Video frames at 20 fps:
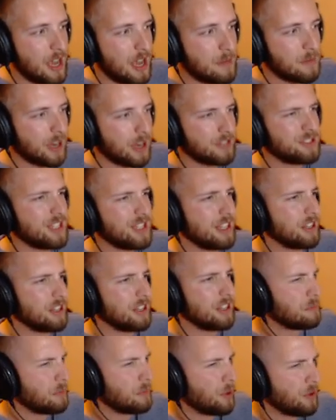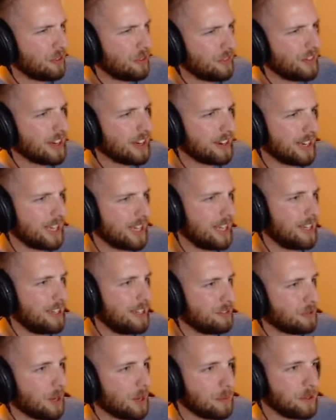but I would say they're both very
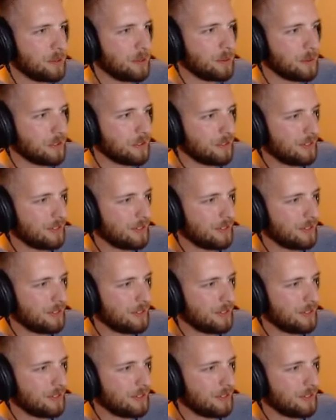reputable